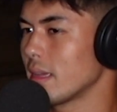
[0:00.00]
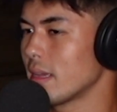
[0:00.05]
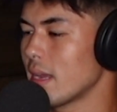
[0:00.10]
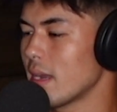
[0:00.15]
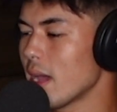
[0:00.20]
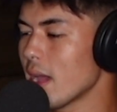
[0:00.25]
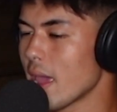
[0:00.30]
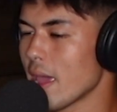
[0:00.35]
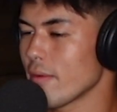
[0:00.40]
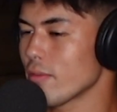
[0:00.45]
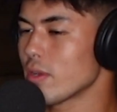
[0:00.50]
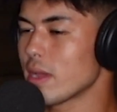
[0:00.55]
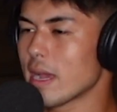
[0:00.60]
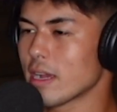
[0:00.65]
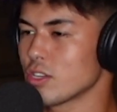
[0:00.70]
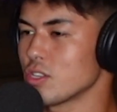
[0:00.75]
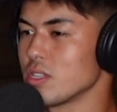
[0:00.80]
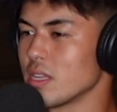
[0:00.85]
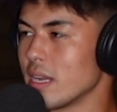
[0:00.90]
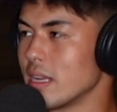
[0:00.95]
Not every
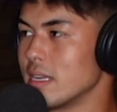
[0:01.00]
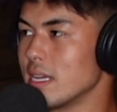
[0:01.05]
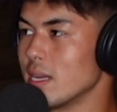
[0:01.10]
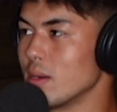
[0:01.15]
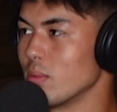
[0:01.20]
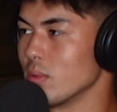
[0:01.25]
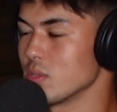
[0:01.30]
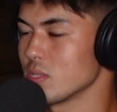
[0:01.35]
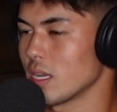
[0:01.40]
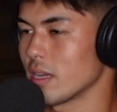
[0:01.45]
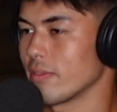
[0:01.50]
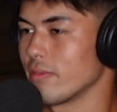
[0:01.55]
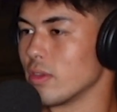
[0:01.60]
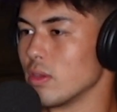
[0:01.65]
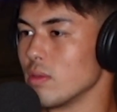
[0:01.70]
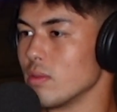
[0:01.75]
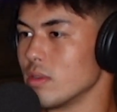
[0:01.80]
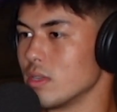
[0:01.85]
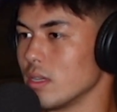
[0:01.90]
action that I did was like viewed